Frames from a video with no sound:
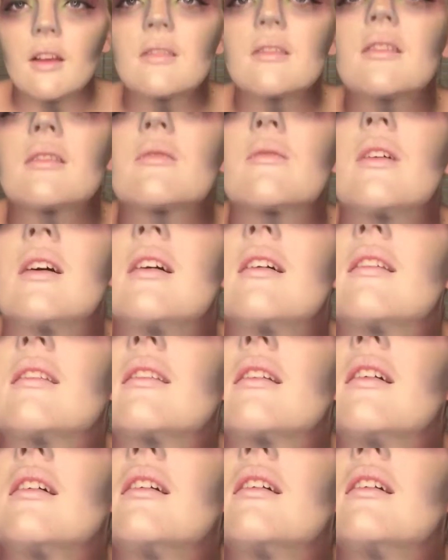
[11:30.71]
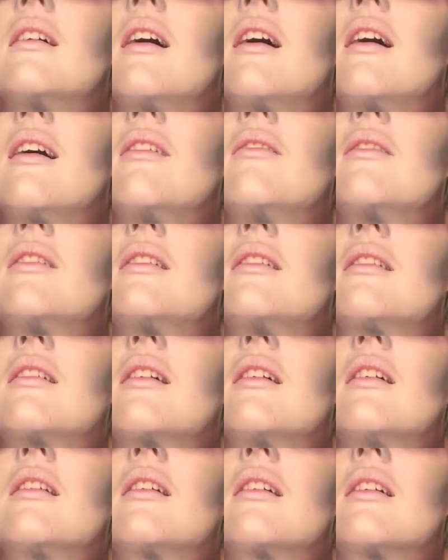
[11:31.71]
That's why it's not have any
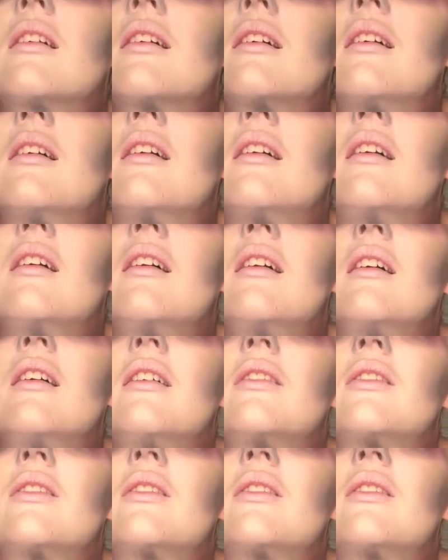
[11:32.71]
color. It's